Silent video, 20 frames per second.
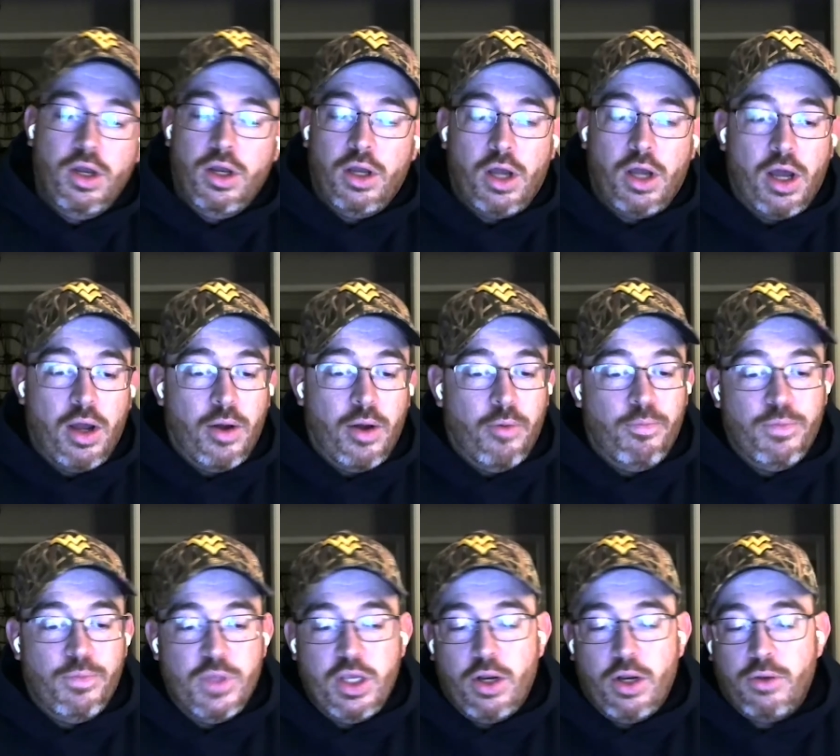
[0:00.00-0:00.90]
um,
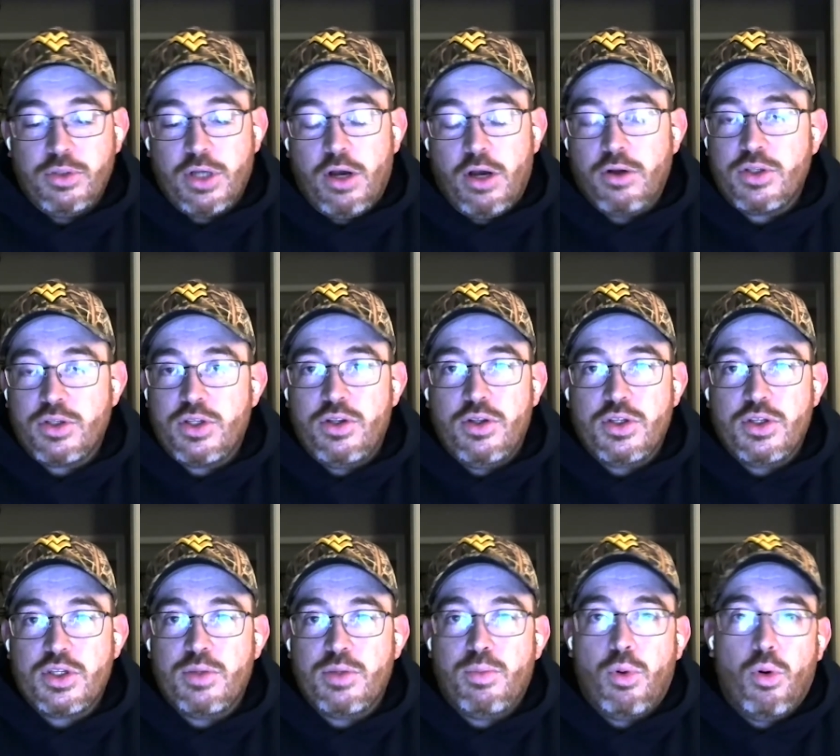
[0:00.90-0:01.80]
you know, talks to the
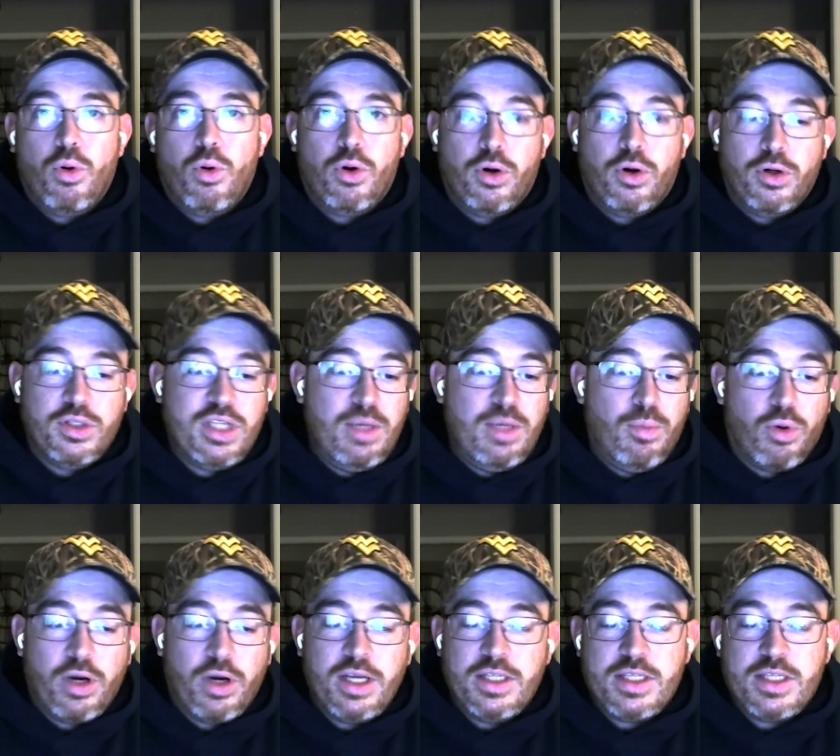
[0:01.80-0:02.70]
supporters. He
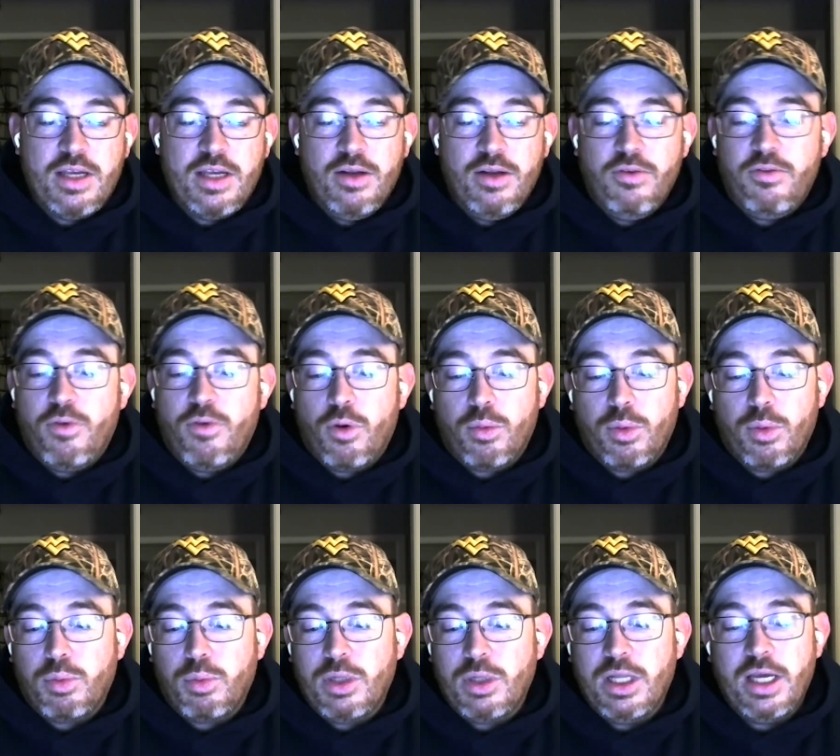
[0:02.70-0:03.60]
brings in mm-hmm. former
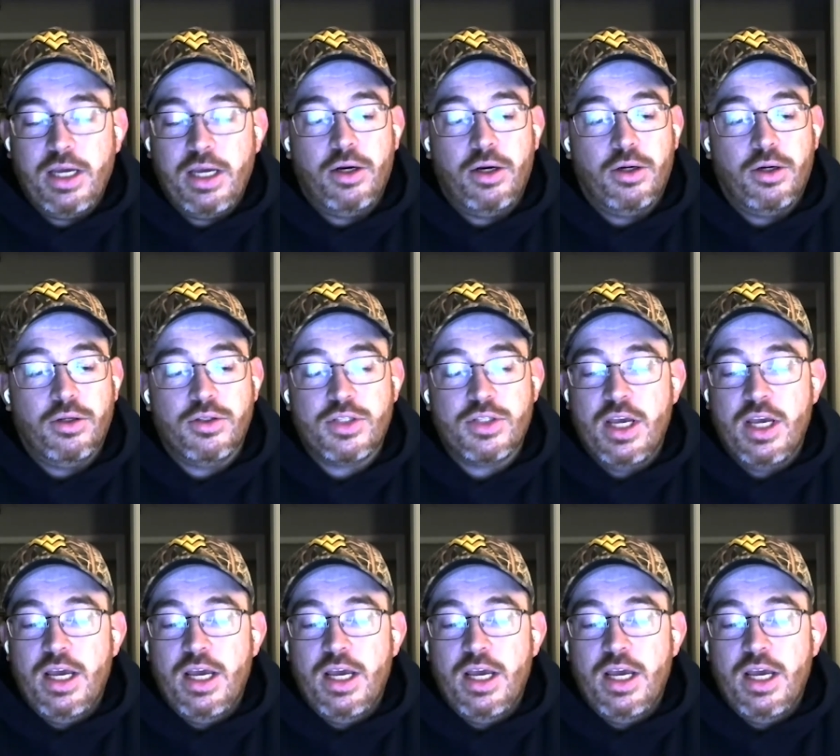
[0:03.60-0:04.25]
players.